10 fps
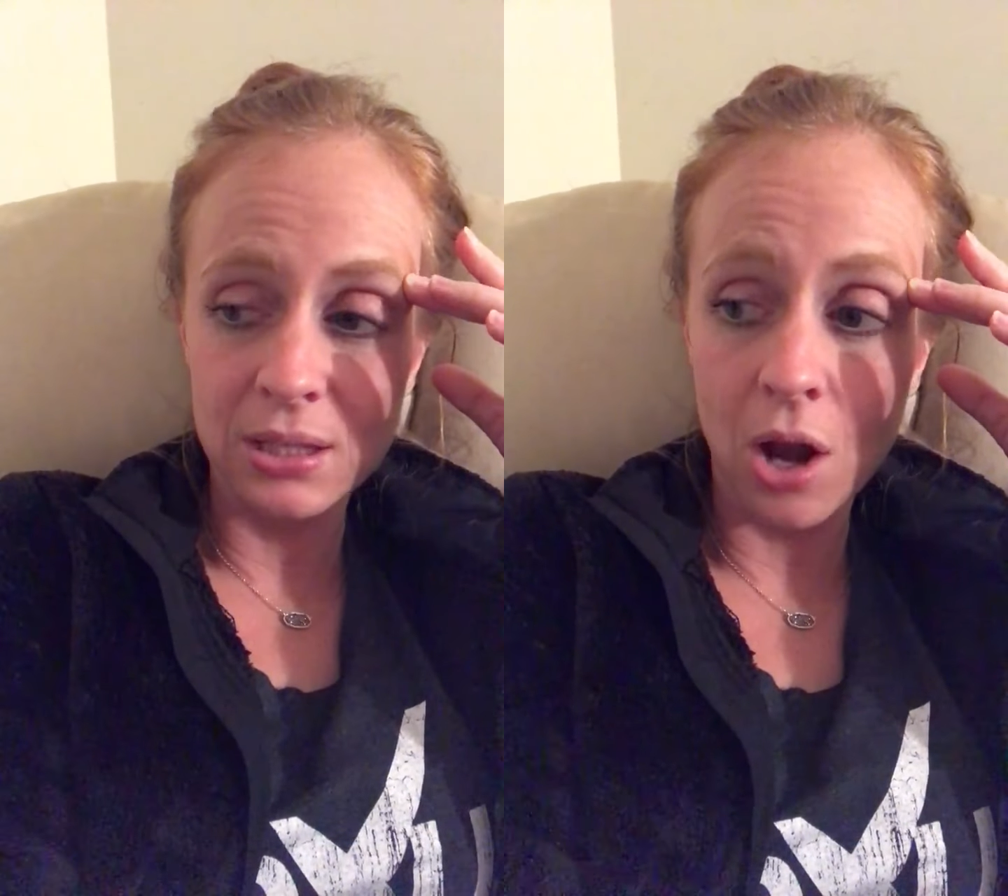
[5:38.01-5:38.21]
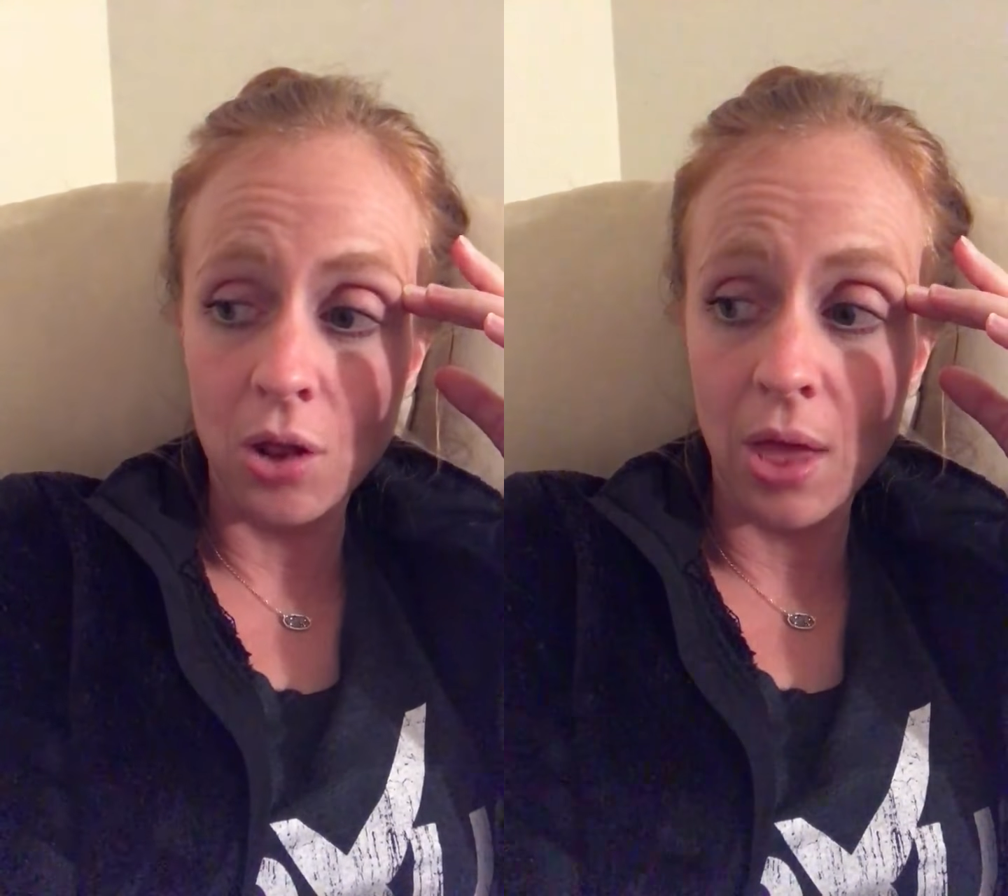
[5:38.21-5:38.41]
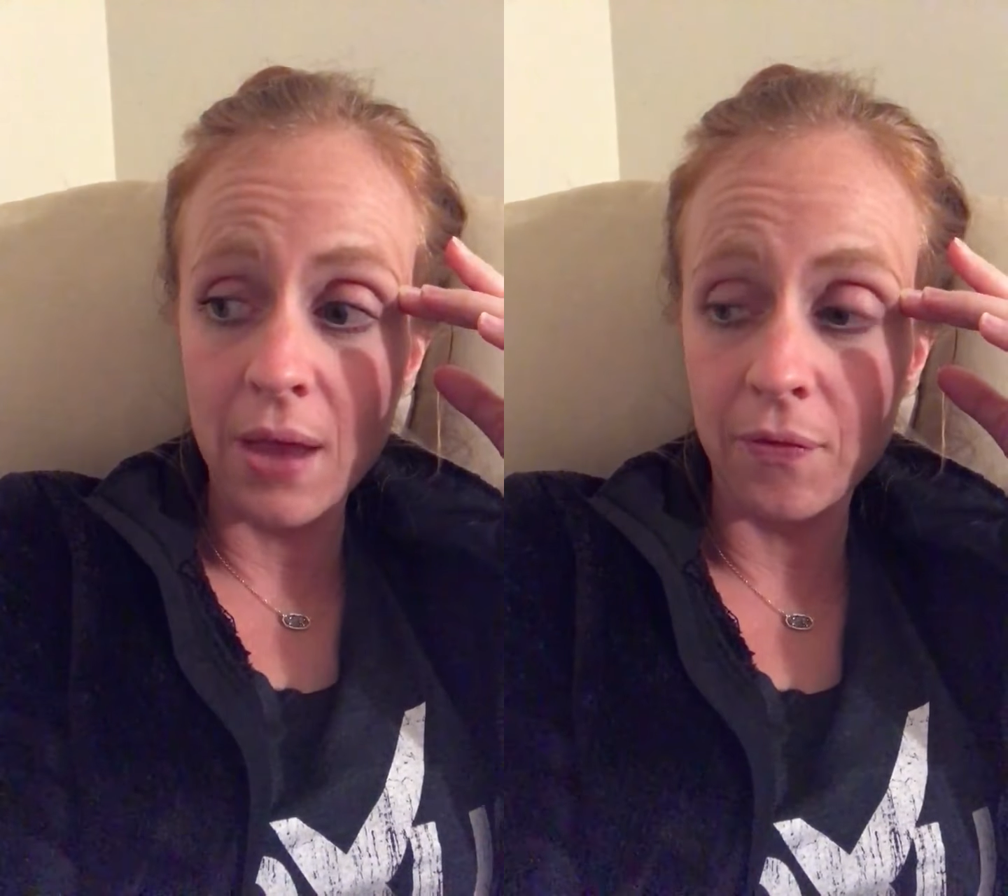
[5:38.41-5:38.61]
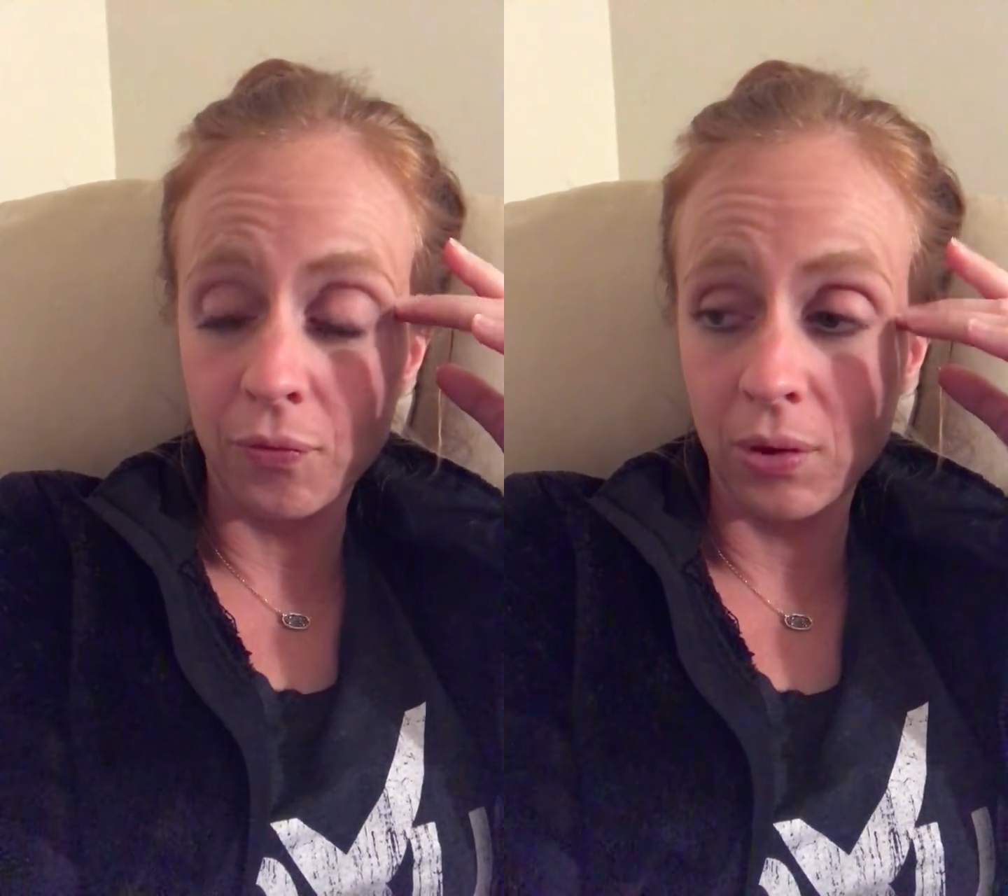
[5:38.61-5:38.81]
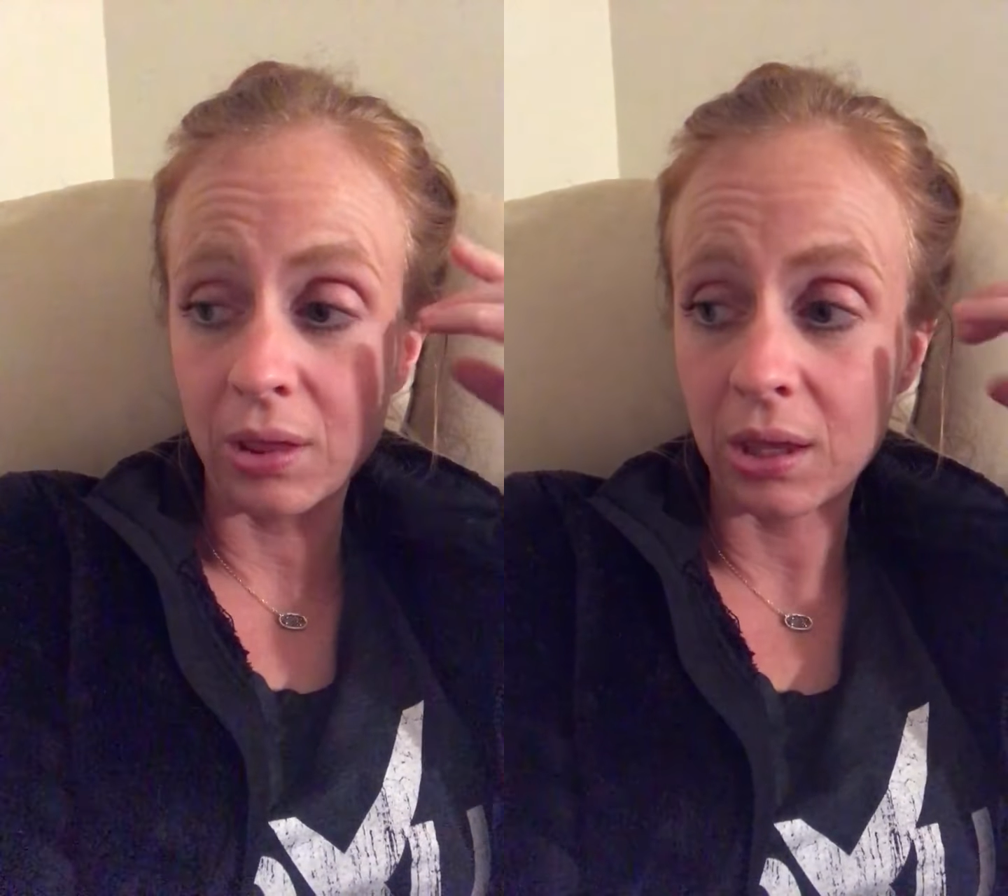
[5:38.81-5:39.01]
in our life,
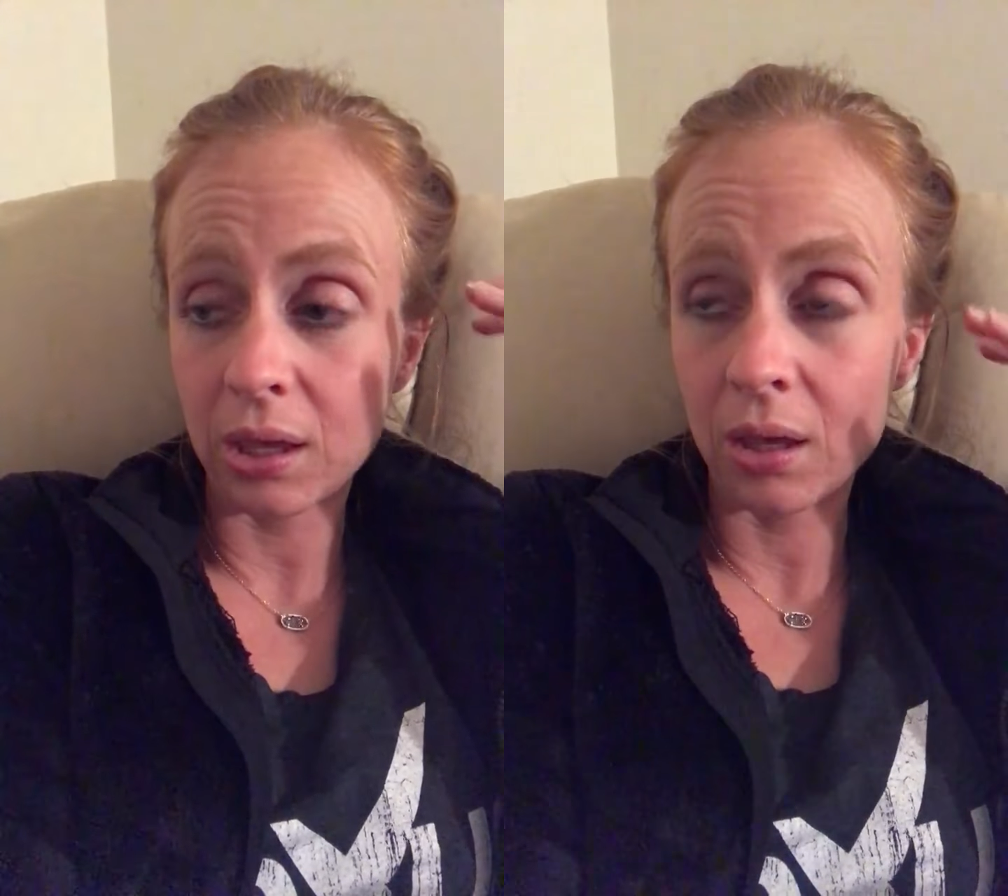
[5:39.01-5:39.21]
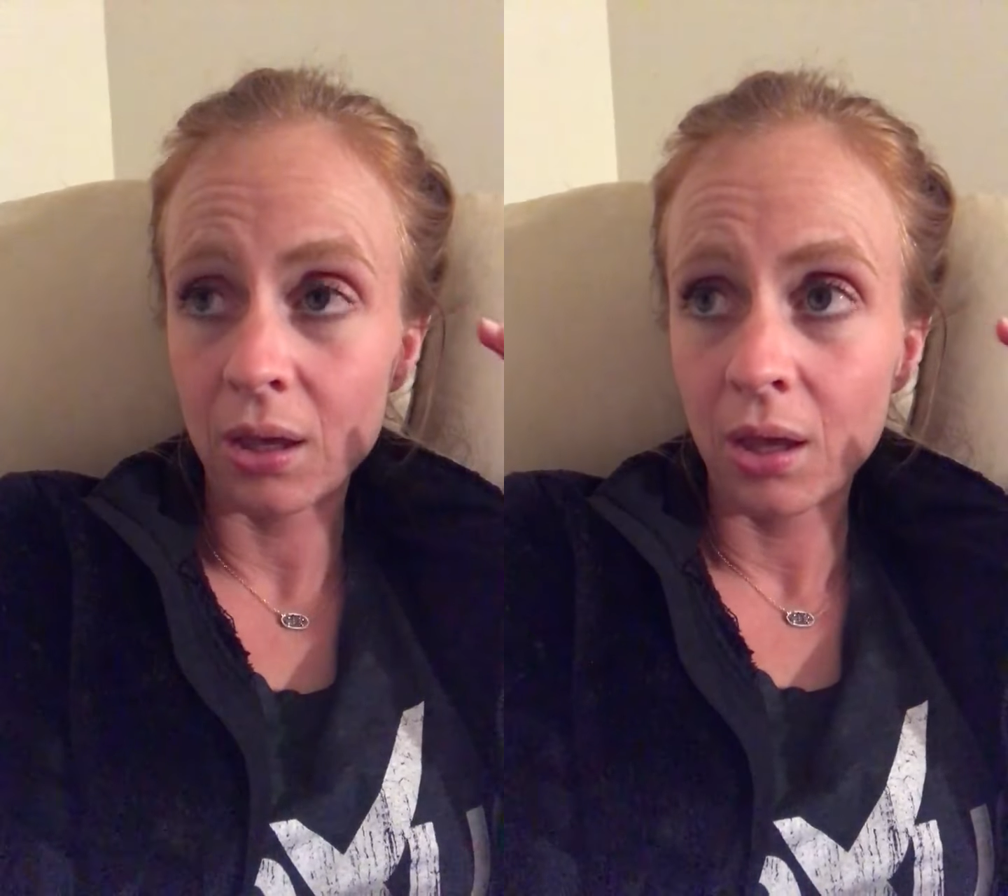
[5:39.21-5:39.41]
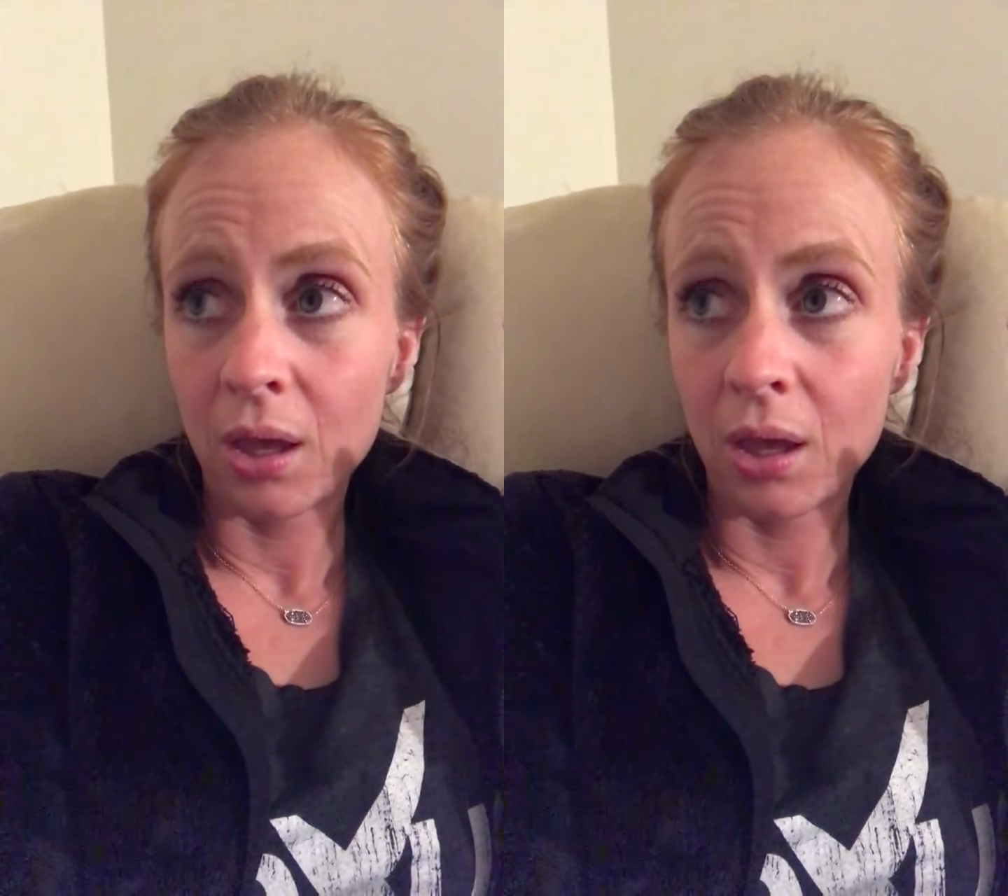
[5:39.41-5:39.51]
really,